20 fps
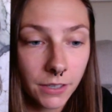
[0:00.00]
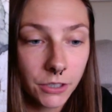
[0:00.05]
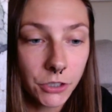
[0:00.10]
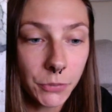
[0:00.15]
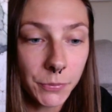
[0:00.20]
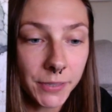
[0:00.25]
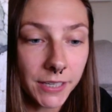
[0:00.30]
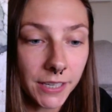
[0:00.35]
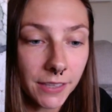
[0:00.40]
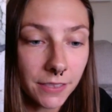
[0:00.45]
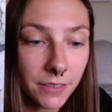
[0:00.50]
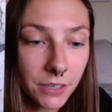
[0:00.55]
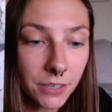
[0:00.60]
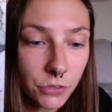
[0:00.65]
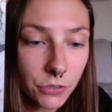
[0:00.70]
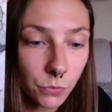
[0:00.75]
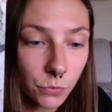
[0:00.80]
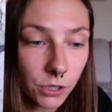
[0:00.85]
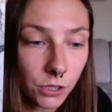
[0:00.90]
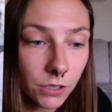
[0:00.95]
To begin
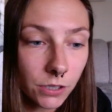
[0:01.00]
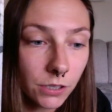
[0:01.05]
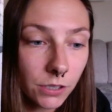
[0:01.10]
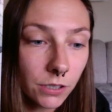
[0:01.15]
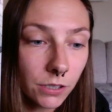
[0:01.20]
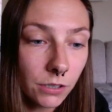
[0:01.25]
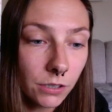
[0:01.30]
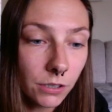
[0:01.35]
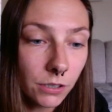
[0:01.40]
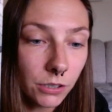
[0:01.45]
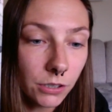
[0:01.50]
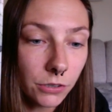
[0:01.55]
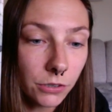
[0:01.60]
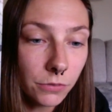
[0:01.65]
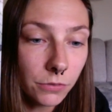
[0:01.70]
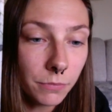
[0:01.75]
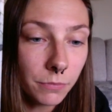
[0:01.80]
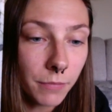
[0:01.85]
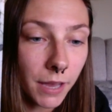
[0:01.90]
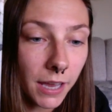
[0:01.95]
this work, you
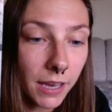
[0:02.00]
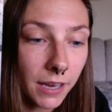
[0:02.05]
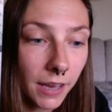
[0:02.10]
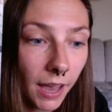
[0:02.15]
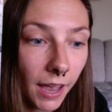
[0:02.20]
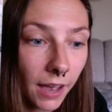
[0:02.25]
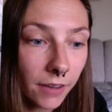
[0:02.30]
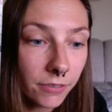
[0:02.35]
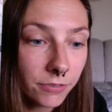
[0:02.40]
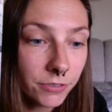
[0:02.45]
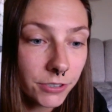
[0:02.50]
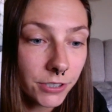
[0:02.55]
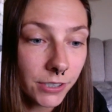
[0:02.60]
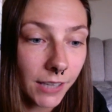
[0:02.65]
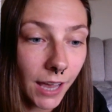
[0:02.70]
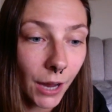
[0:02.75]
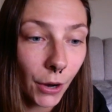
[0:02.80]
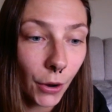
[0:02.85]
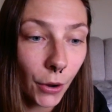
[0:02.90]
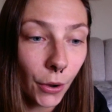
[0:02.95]
may have to
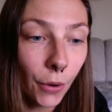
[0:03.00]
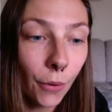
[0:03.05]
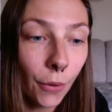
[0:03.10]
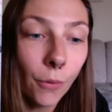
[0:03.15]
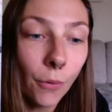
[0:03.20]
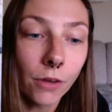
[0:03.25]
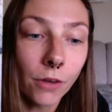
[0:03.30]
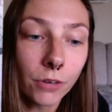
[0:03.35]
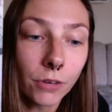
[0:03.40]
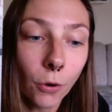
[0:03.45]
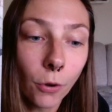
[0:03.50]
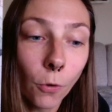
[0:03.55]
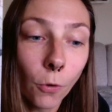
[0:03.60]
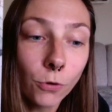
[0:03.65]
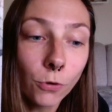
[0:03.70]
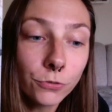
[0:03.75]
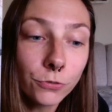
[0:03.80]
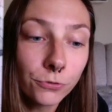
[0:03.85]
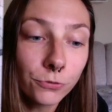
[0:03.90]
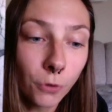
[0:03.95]
let go of an
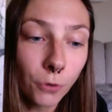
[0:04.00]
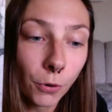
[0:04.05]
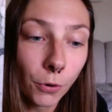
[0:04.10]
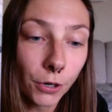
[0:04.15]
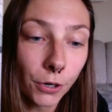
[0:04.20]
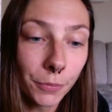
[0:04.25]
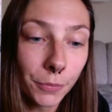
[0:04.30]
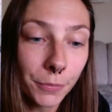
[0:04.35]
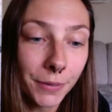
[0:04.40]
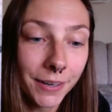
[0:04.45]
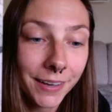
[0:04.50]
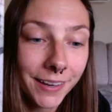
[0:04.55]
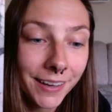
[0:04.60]
old form,